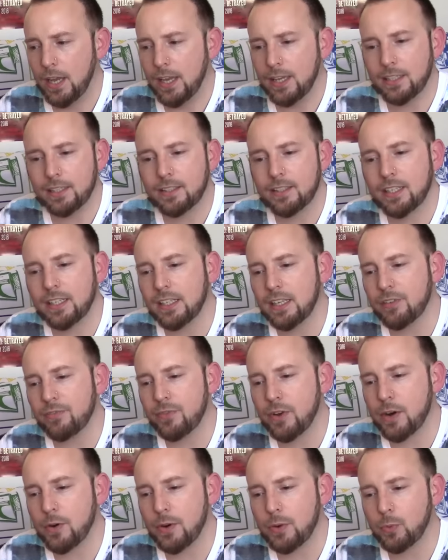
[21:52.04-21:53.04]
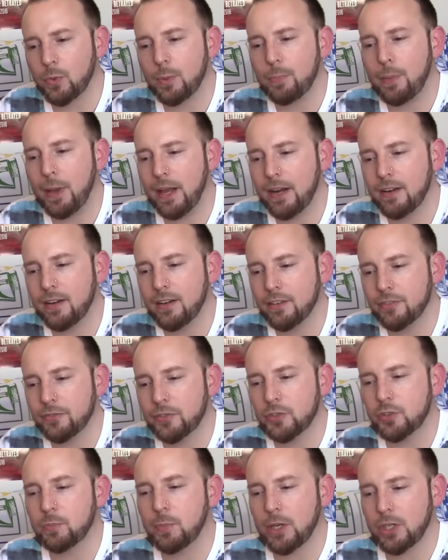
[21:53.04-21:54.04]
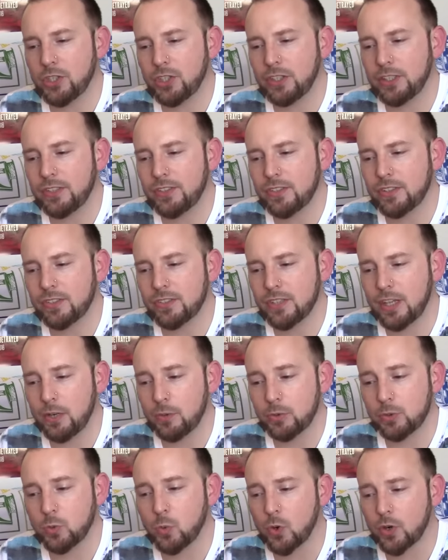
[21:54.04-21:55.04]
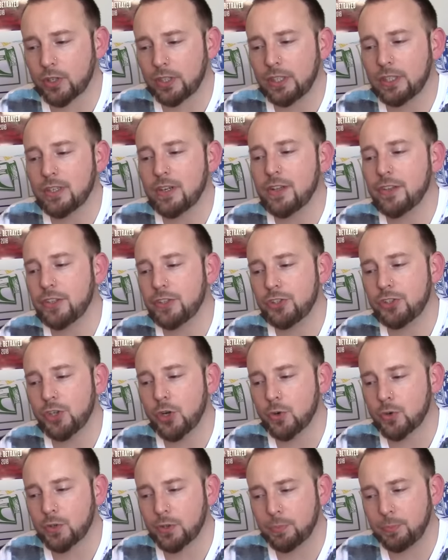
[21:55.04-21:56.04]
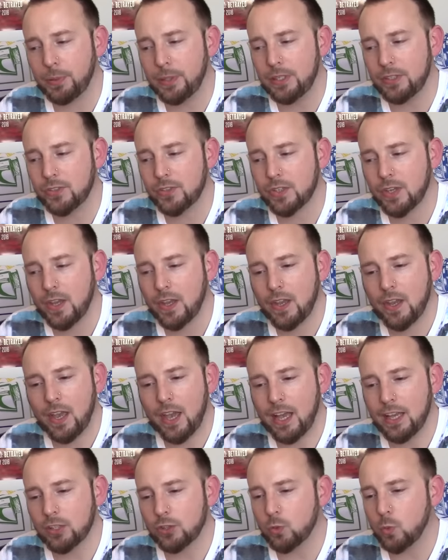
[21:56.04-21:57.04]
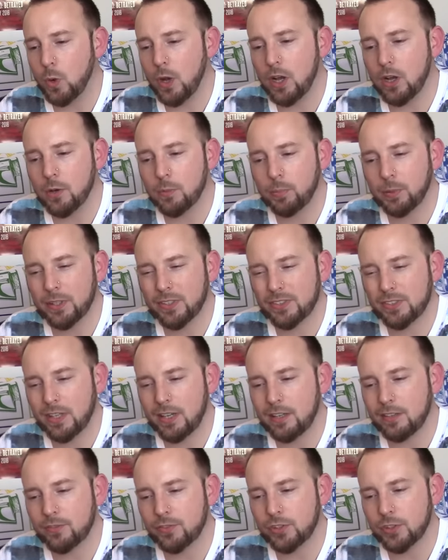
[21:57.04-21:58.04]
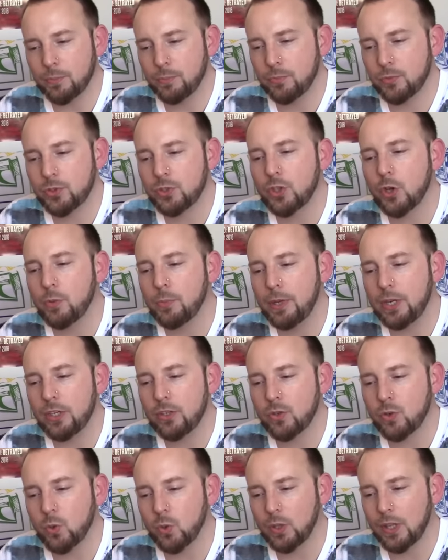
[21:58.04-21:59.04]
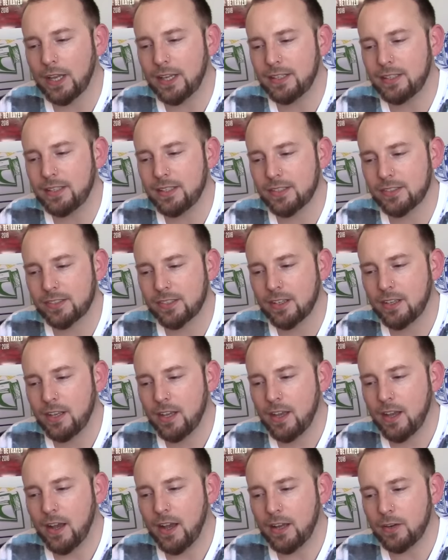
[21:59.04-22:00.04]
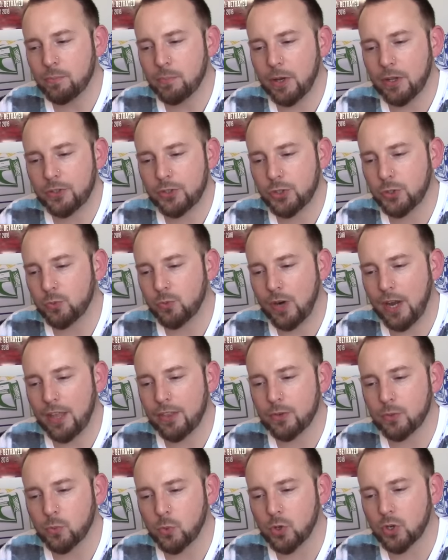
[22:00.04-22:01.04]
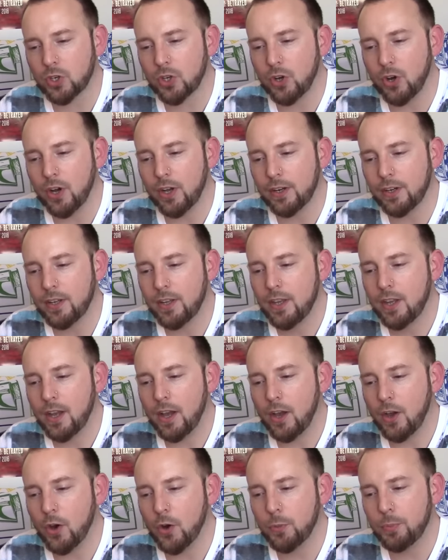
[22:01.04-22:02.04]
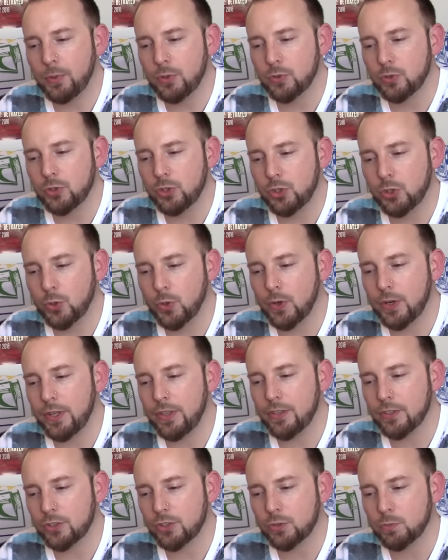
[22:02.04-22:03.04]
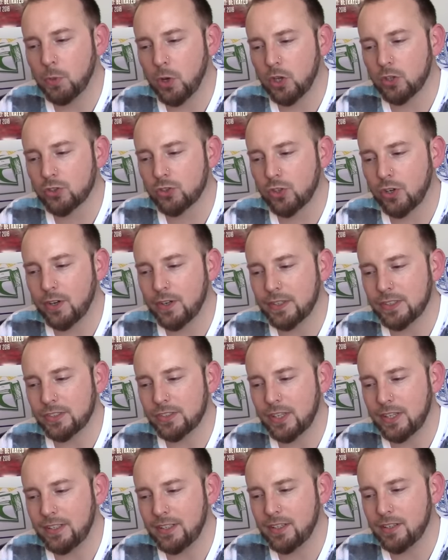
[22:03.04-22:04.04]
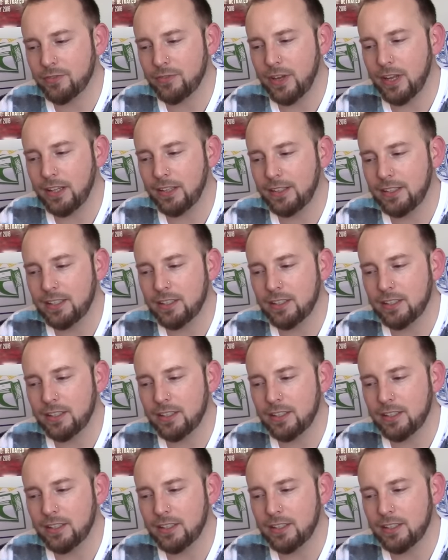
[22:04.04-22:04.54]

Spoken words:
And can get very repetitive, especially since I was working on the Joker piece as well. Plus, I have so many cool ideas I'd much rather work on. I hope you enjoy the small drawings I did of Ellie